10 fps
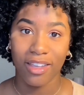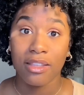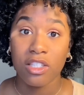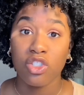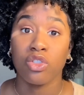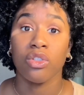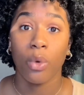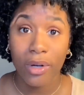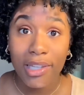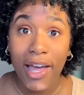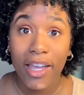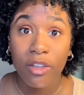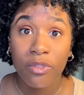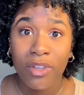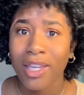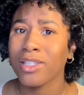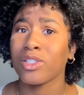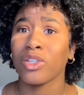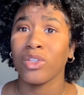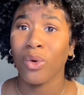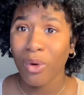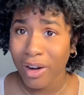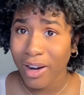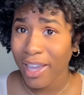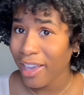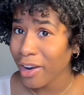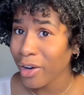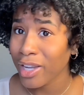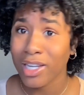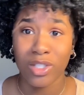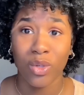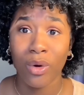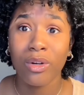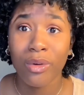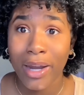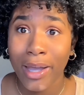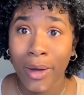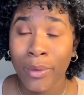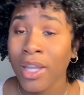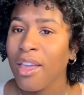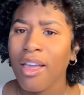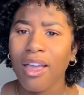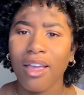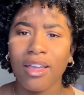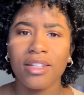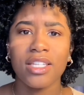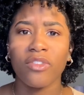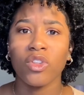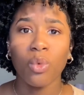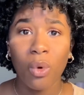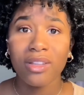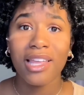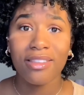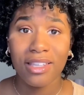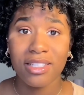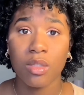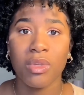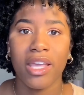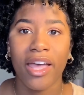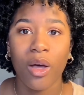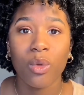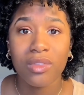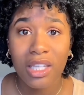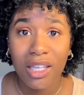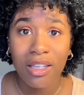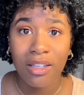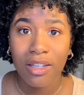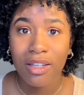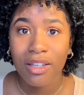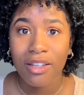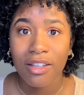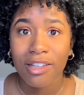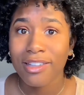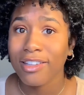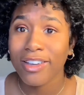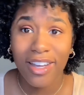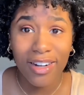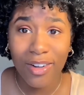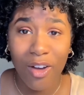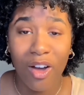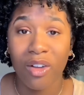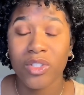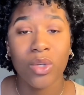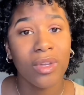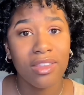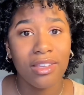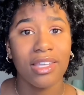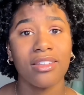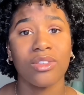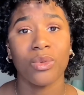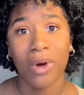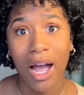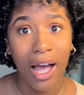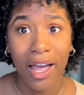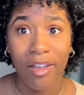This is your life, it's your hair, it is your crown, and if you want that thing to be healthy, cut it off so it can thrive.